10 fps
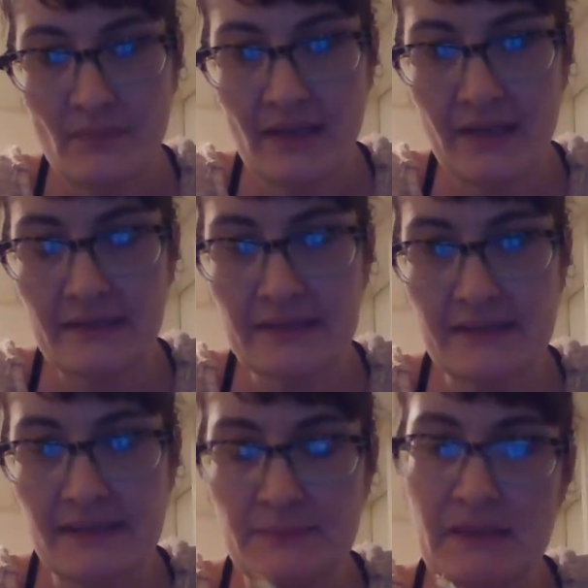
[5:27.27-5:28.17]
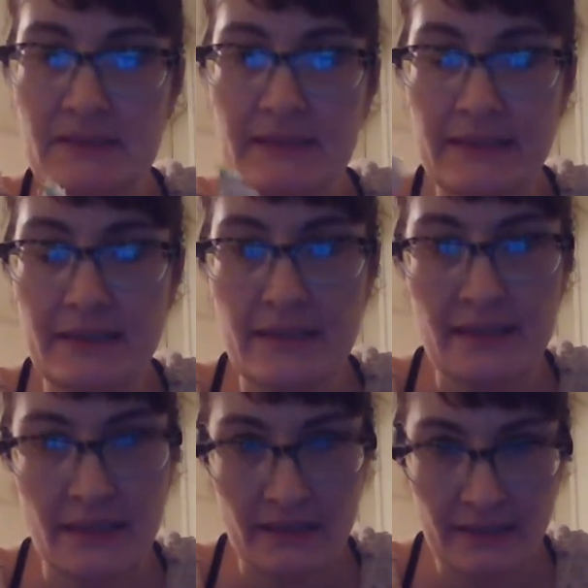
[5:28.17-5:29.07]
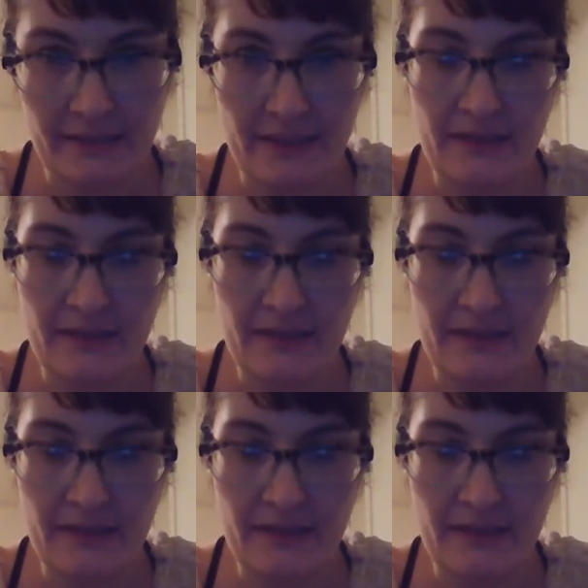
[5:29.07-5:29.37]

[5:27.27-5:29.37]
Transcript: and it's against basically like